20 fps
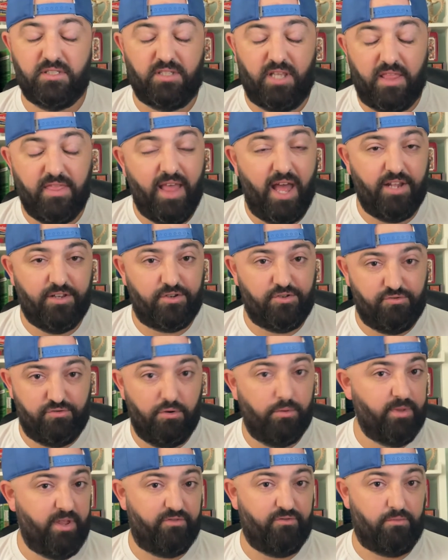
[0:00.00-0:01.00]
And that's true,
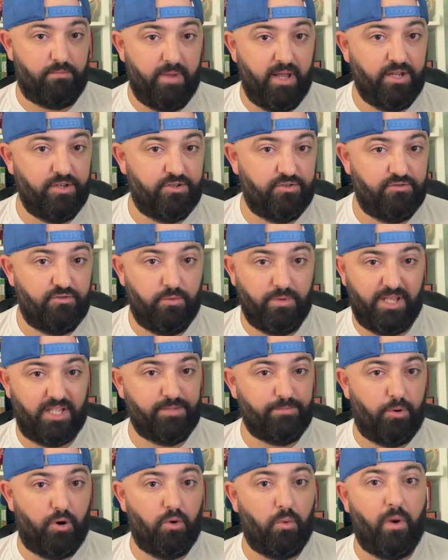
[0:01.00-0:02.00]
and that remains true, and that's
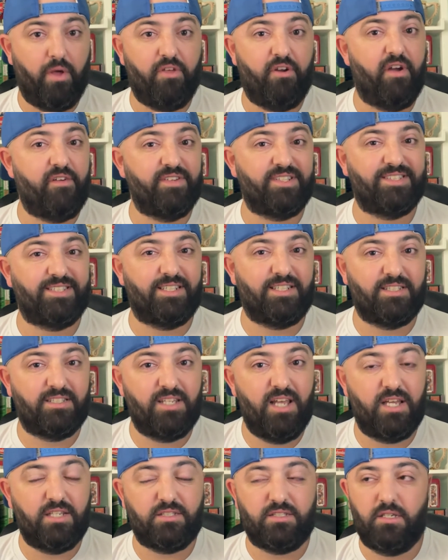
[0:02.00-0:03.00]
part of why they're having
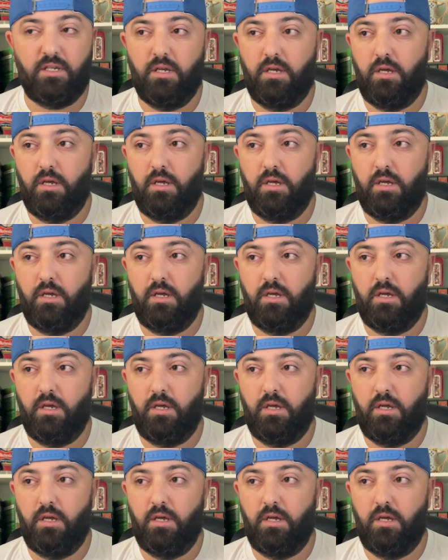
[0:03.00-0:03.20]
success.